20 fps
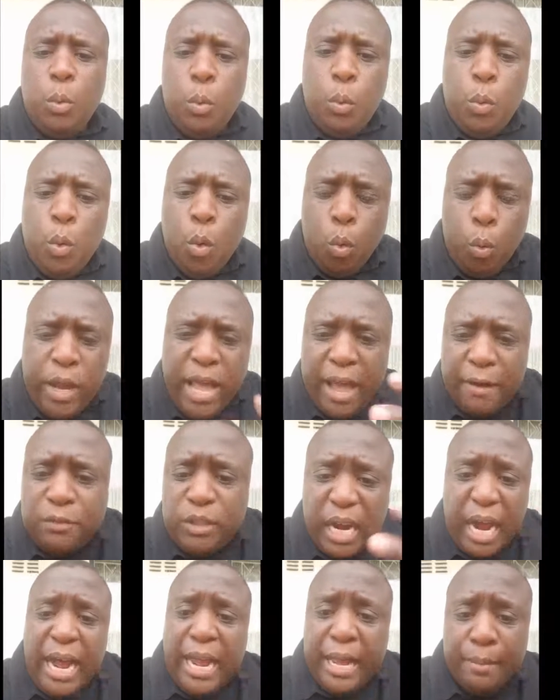We have
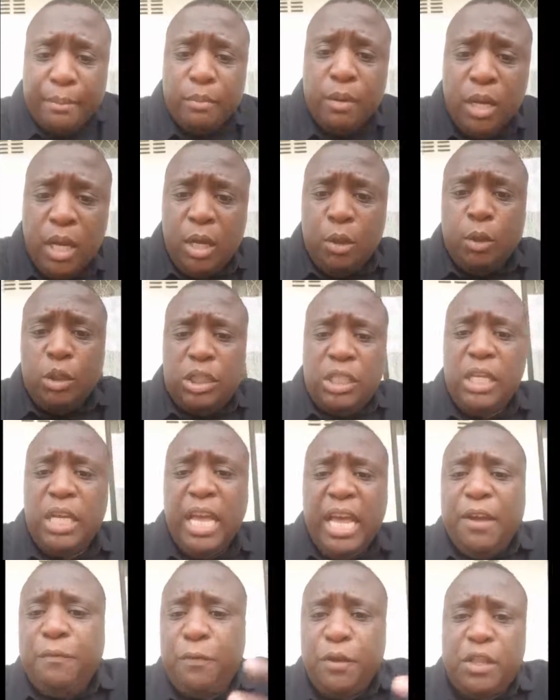time. You see,
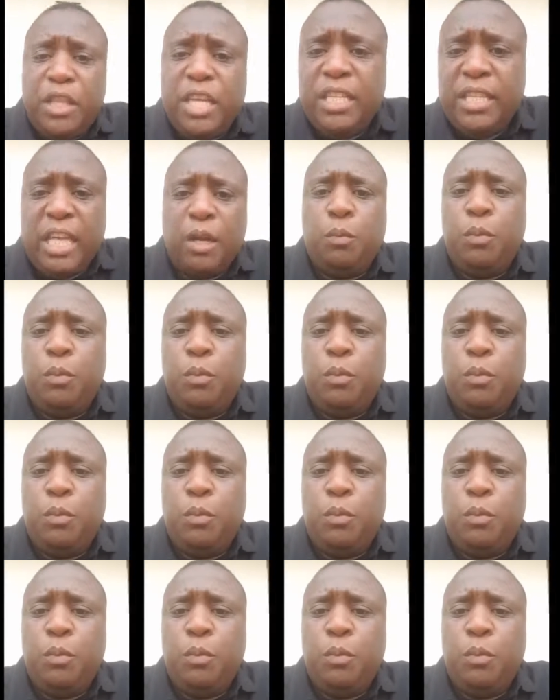if we think that we